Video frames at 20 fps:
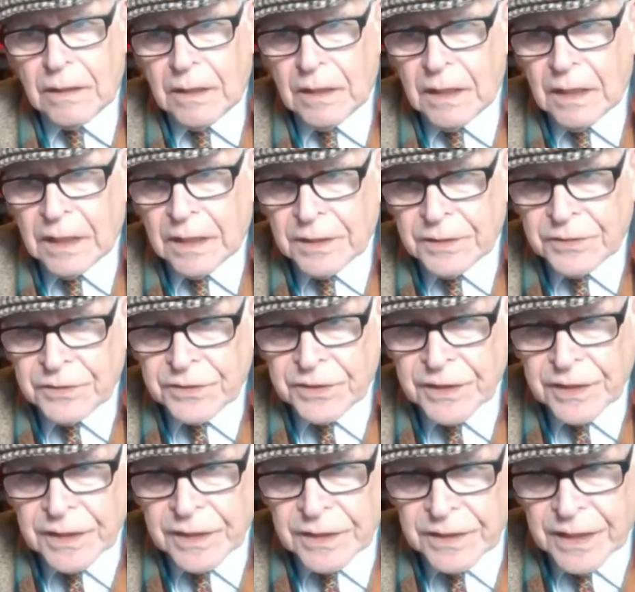and
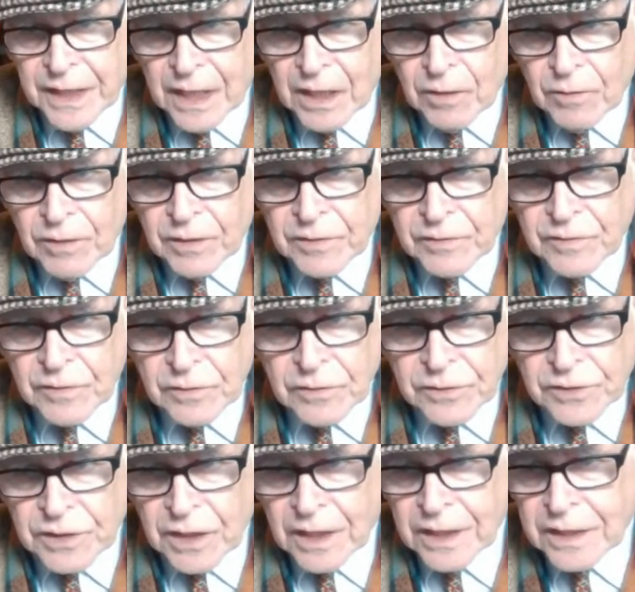now of
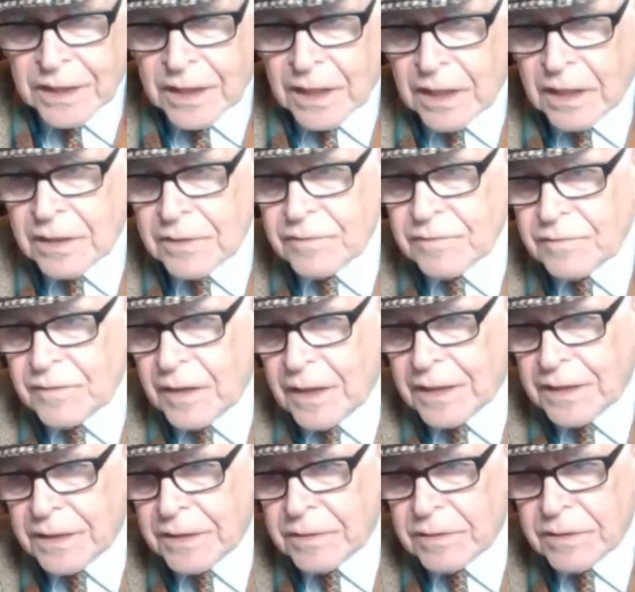course I can't
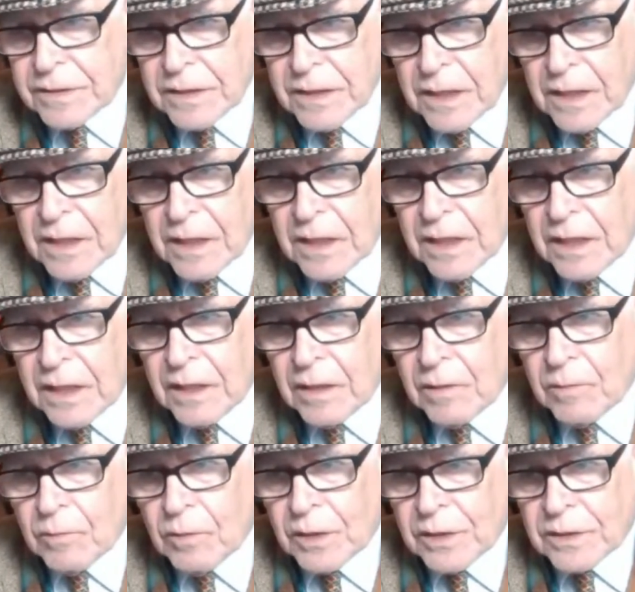find it
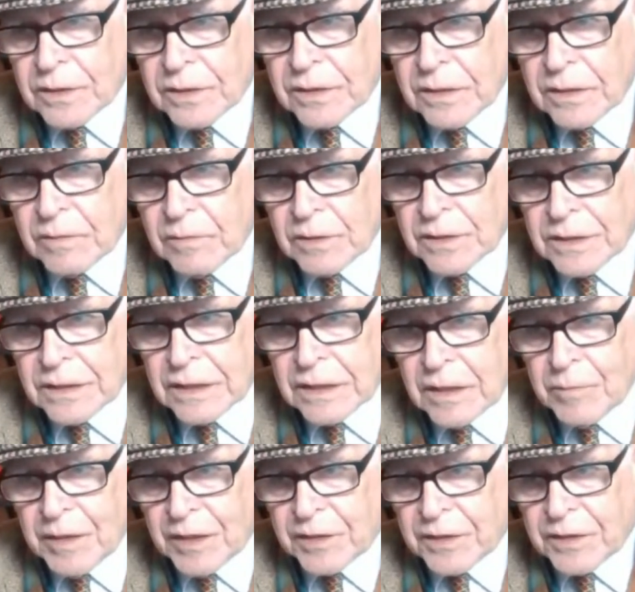one little
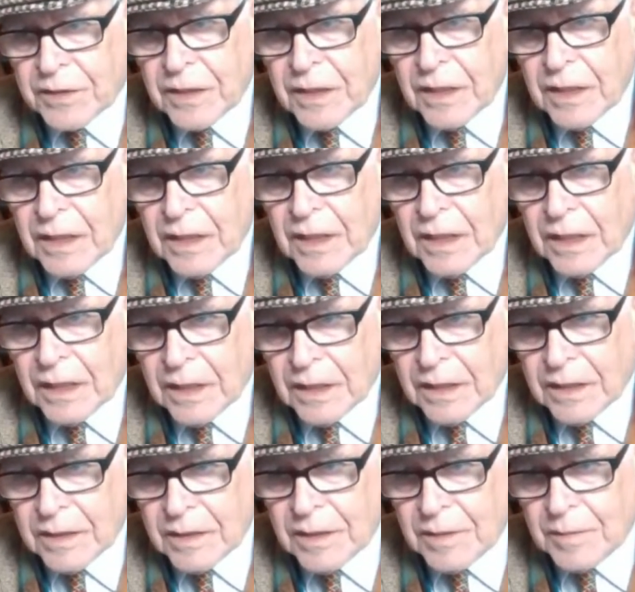bit, but